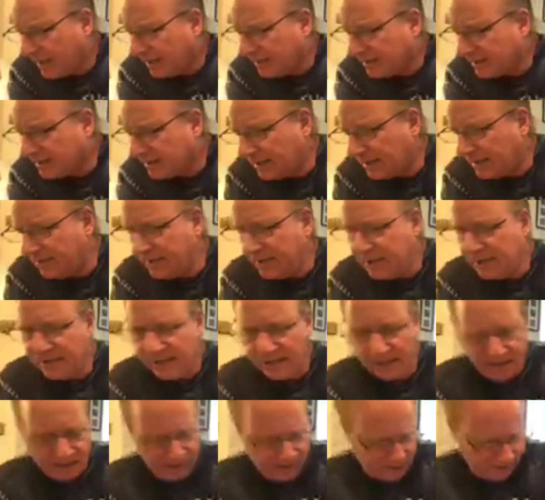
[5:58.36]
Stevie
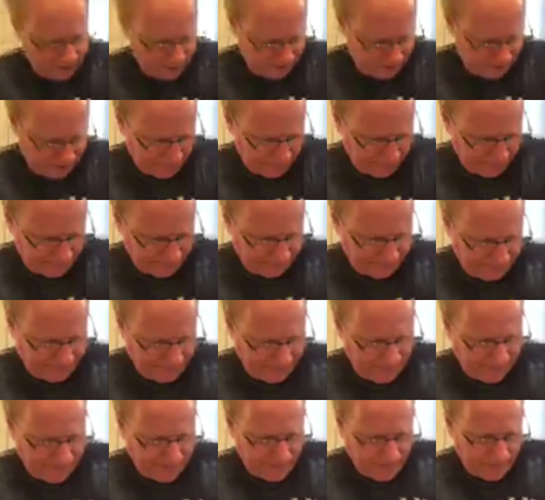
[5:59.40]
D,
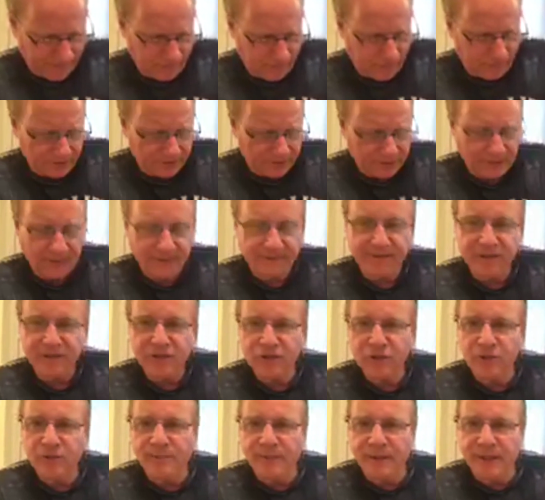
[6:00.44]
or Stevie
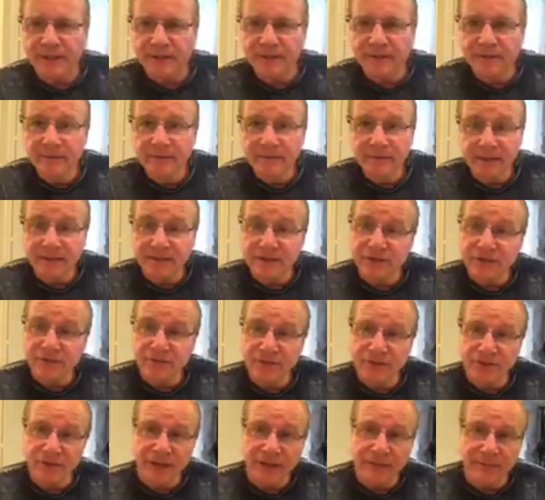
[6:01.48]
Dupin, that's his
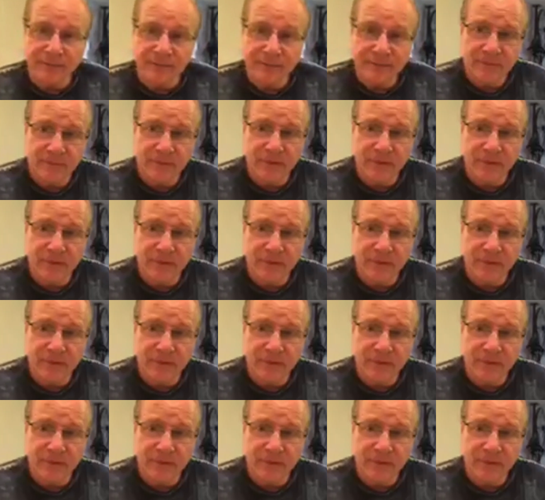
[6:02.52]
real name.